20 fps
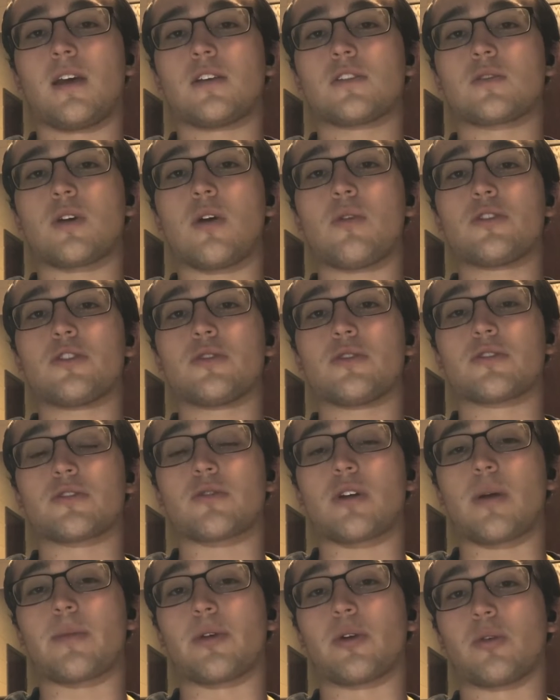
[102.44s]
So how would you
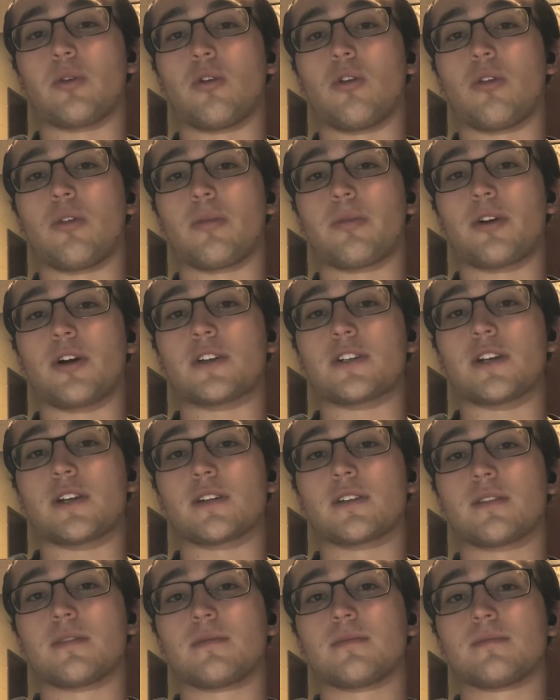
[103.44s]
describe your role in the
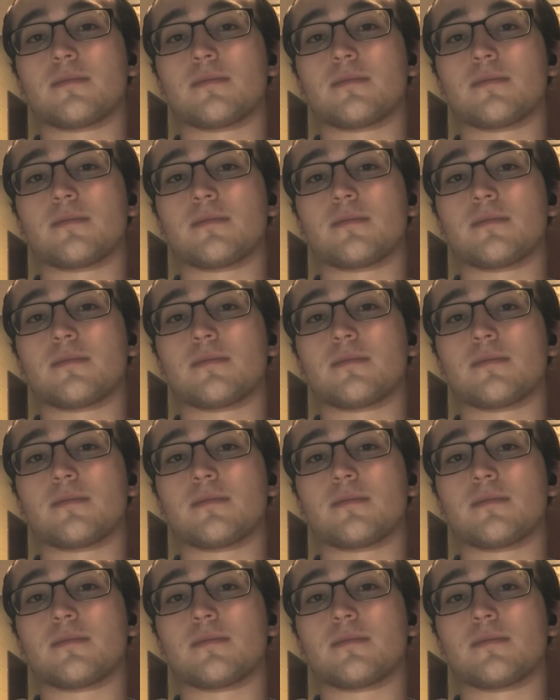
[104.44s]
project?